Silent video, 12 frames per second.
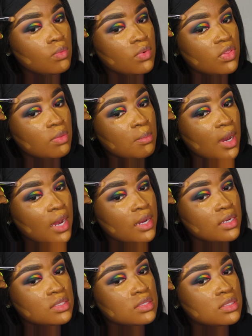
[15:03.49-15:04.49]
with my
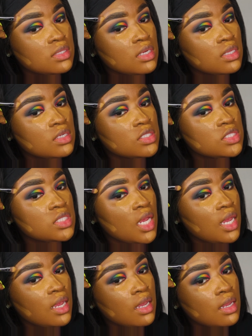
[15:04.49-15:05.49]
concealer
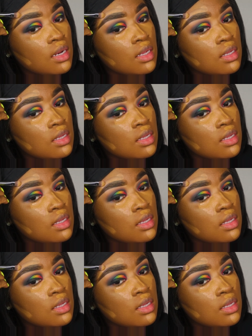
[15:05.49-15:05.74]
shade.